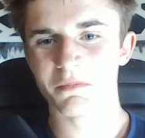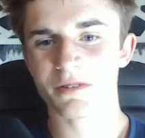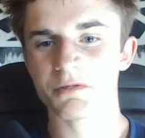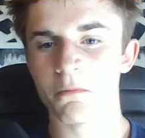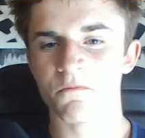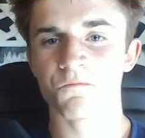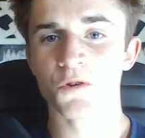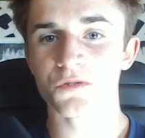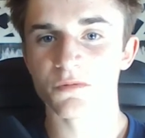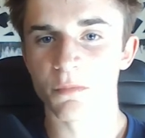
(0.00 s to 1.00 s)
it's the
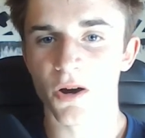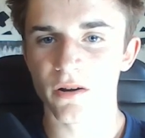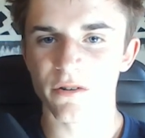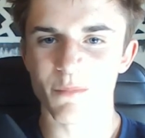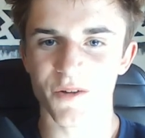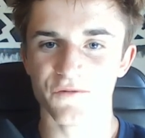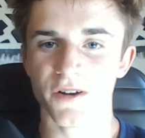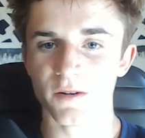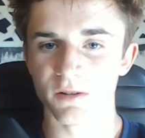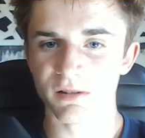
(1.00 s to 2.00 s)
first part of my
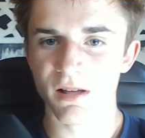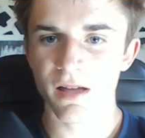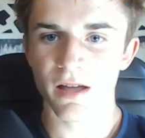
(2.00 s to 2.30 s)
funnel